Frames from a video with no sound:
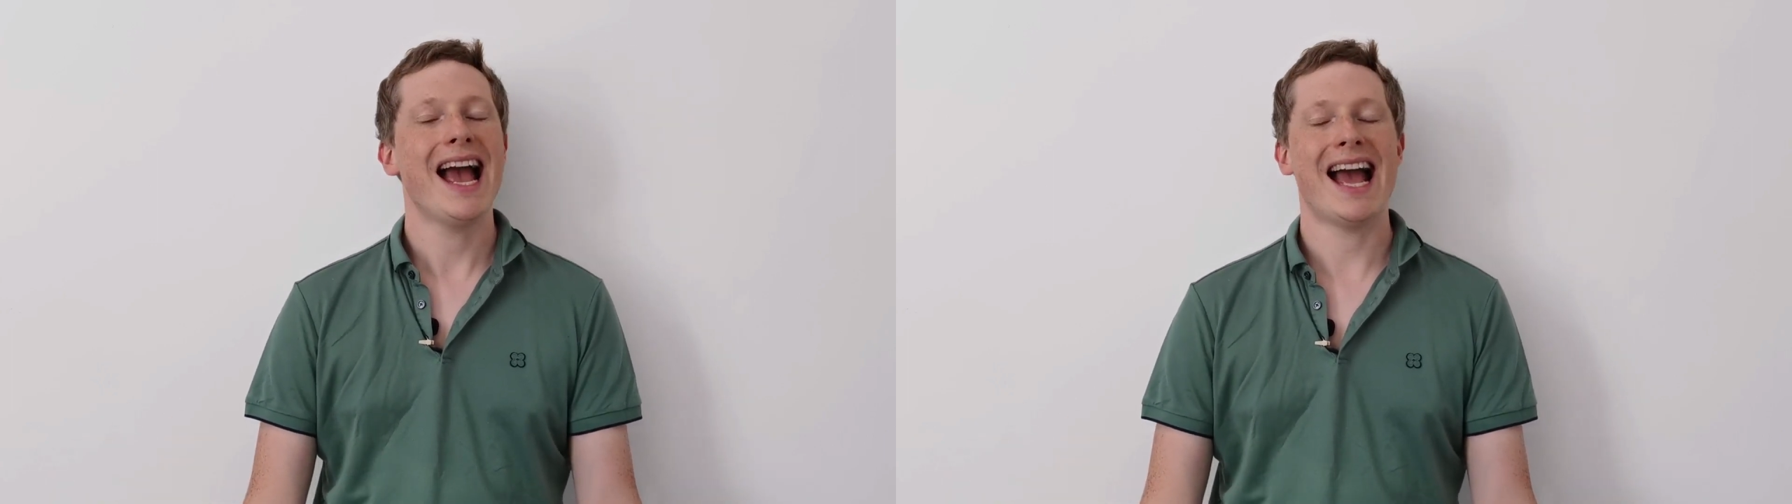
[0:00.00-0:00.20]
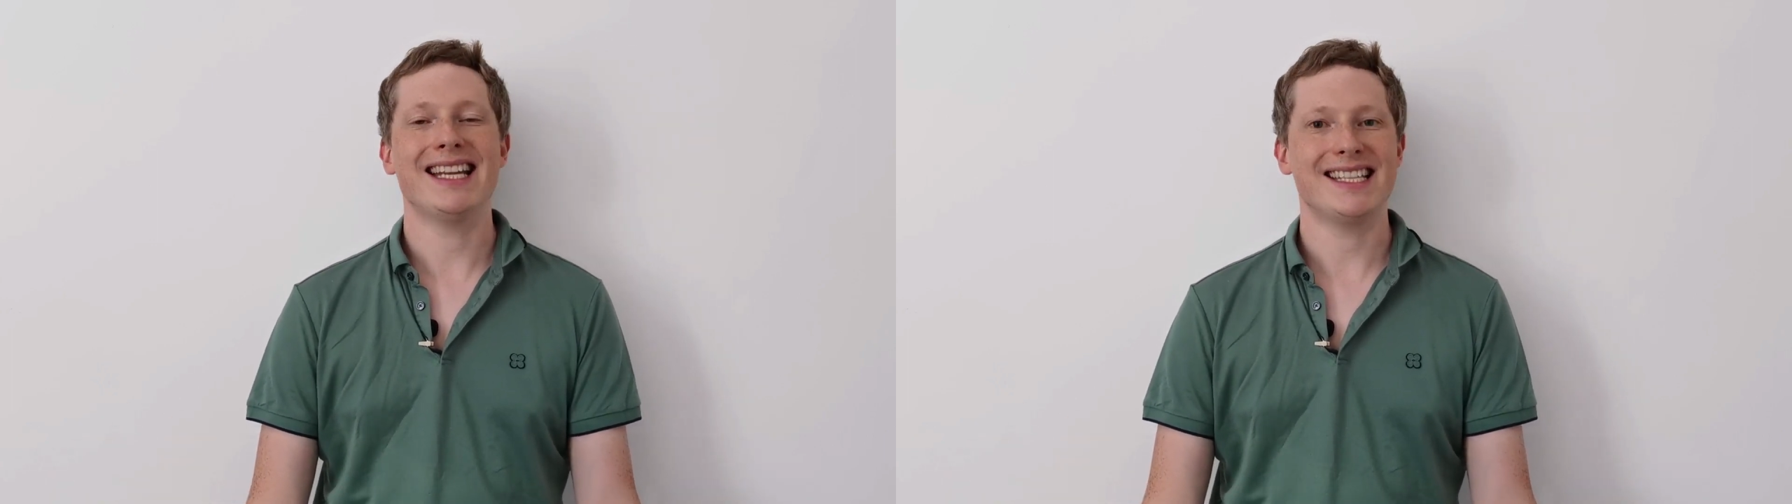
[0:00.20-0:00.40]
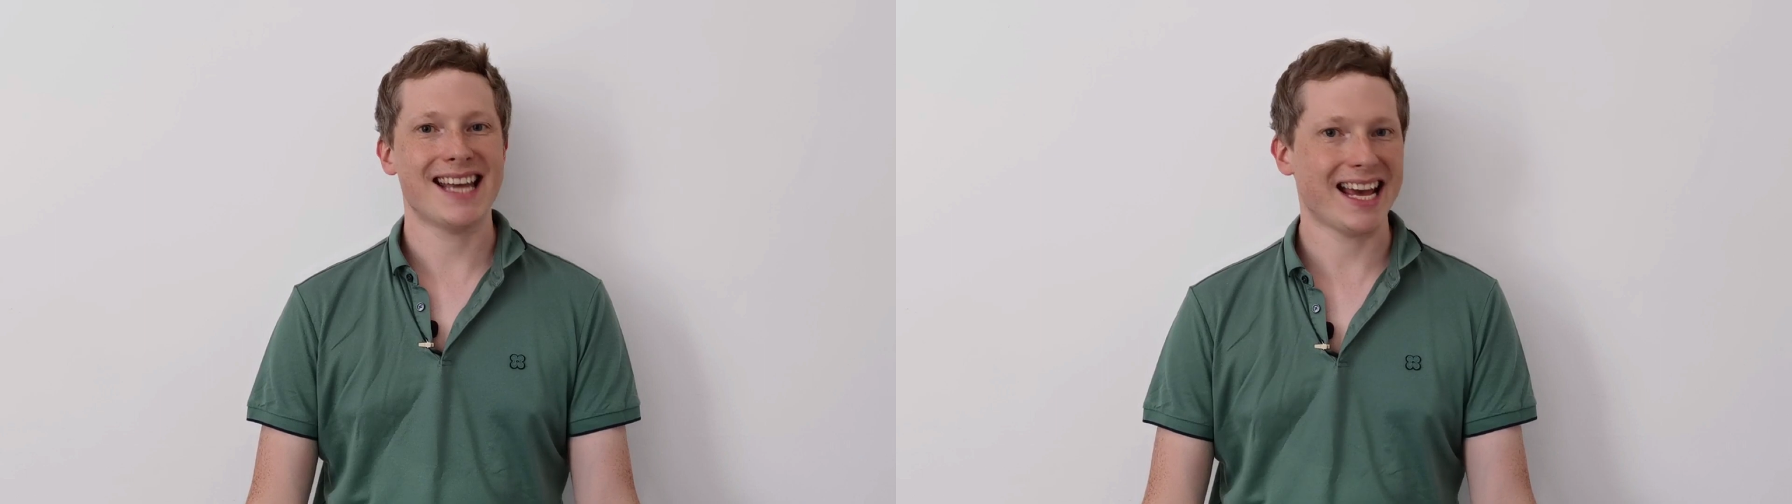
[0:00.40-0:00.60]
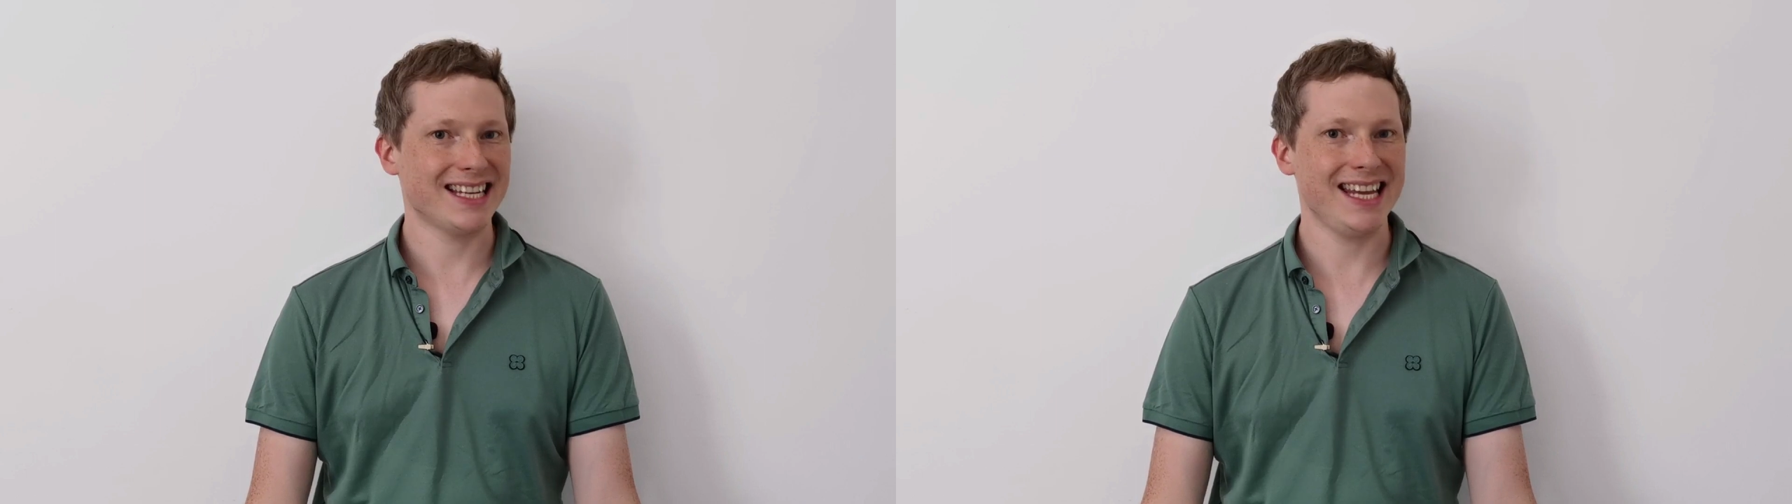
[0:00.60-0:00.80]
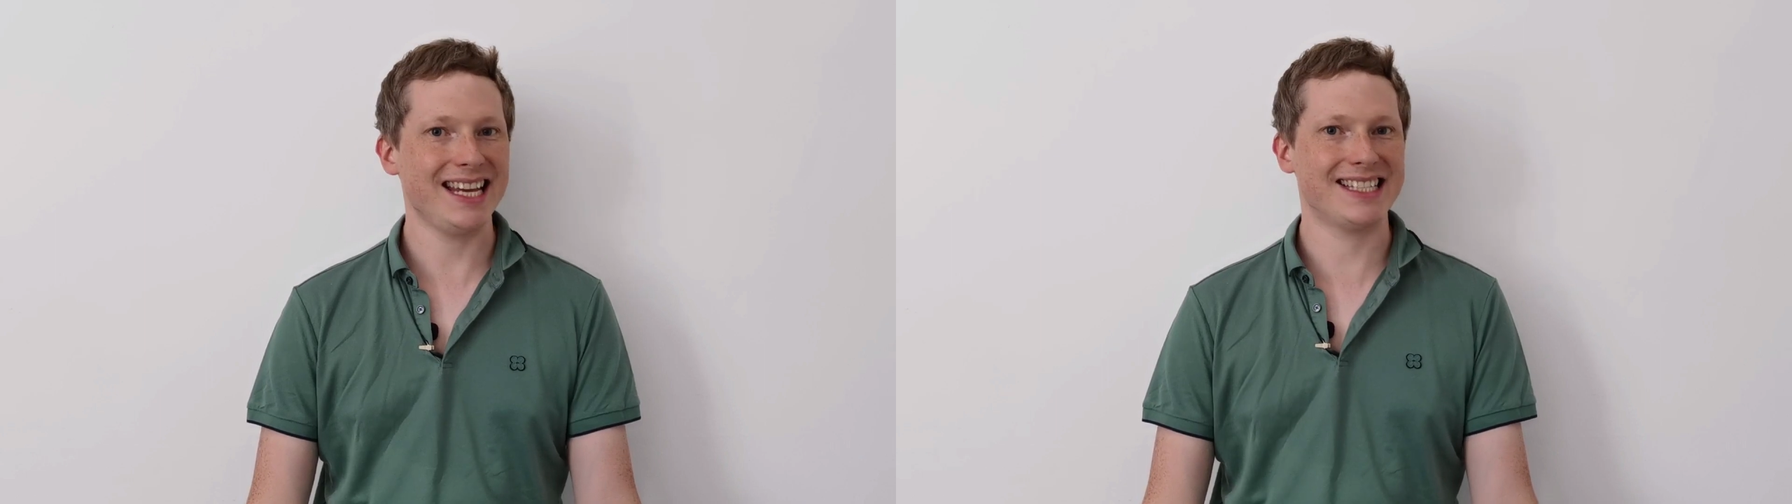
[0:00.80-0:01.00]
any
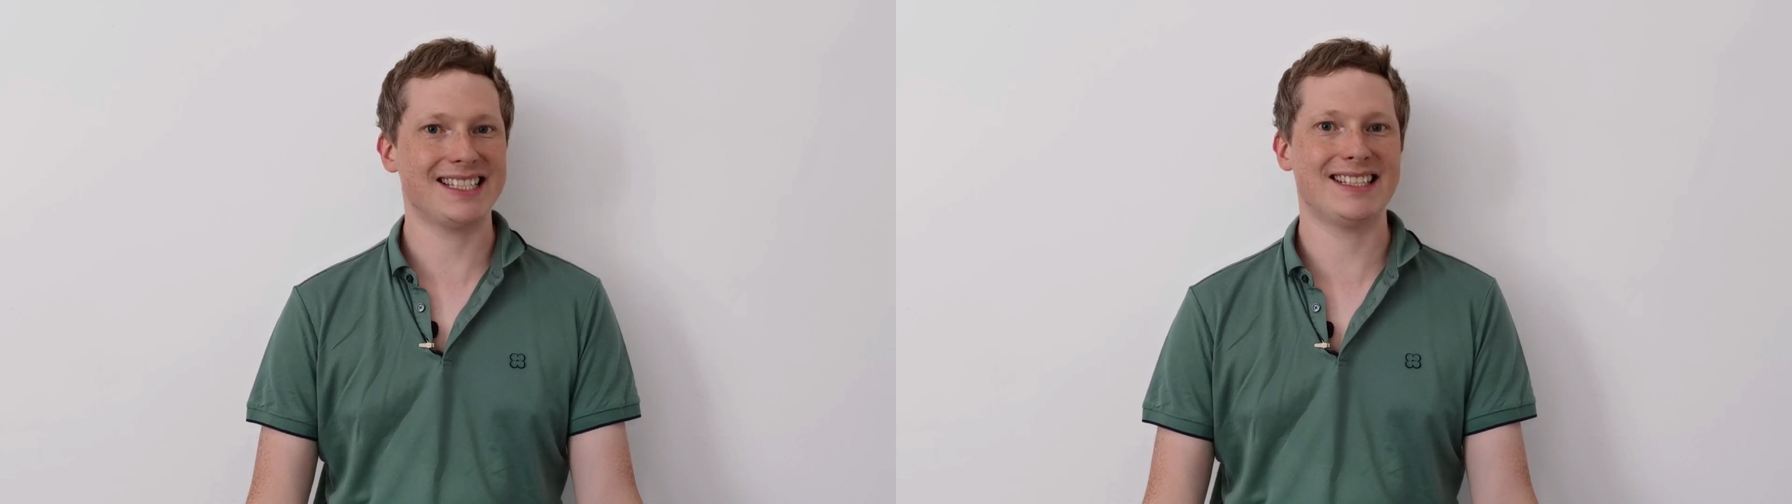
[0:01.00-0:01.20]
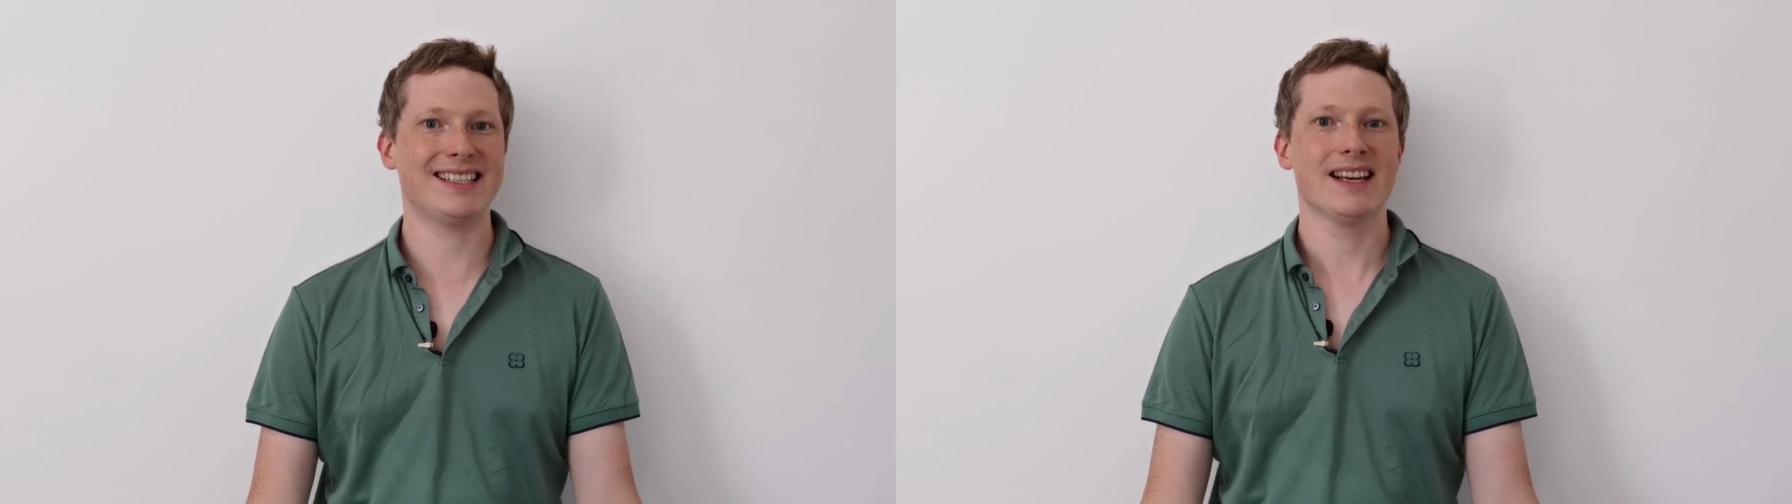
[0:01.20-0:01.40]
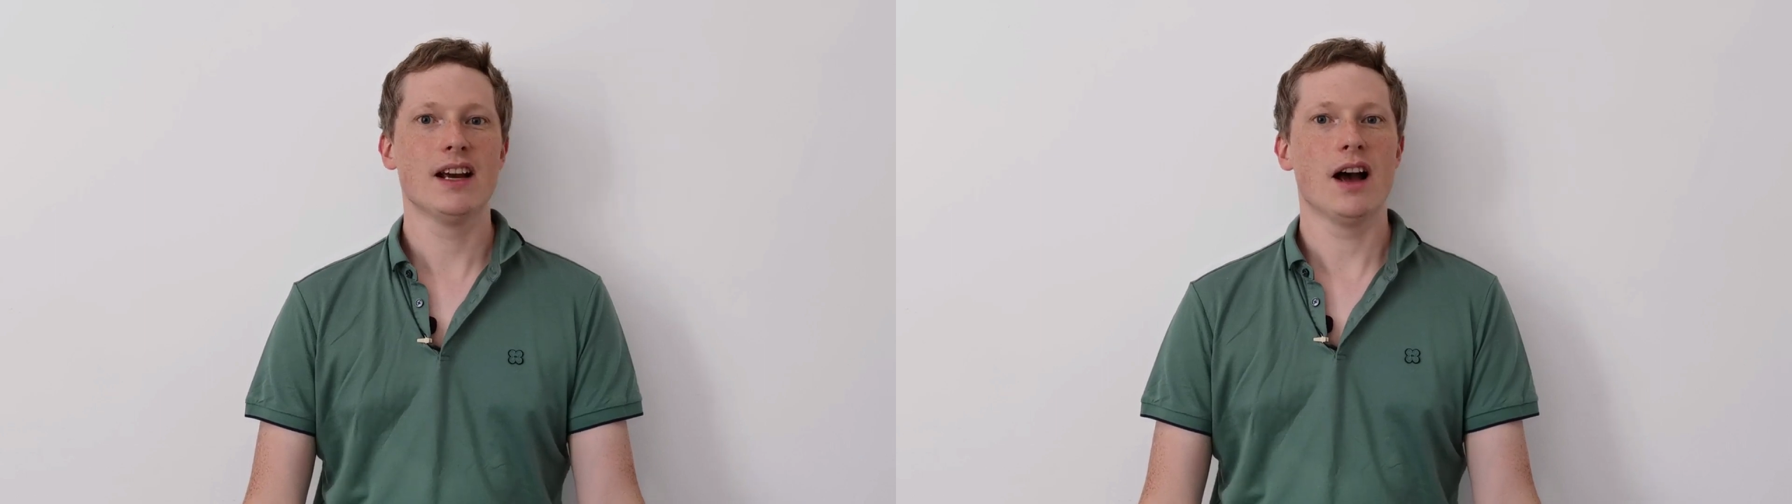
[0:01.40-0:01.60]
techniques,